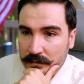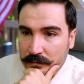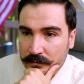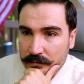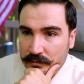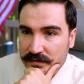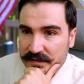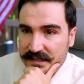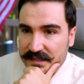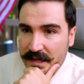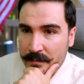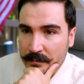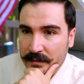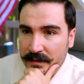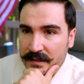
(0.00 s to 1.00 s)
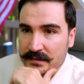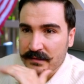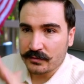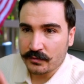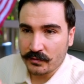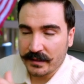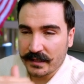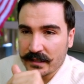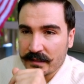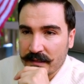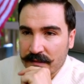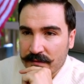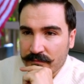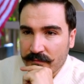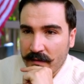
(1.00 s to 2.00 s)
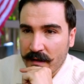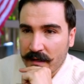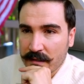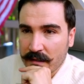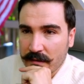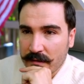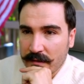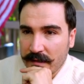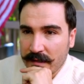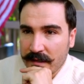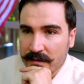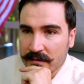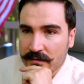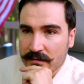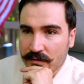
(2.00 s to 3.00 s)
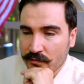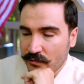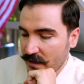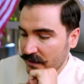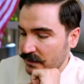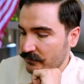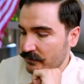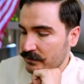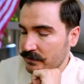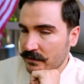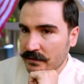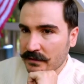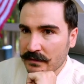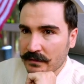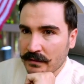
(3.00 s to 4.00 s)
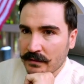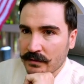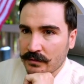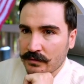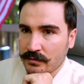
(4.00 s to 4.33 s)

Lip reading: resemblance 3, that's fine, and creativity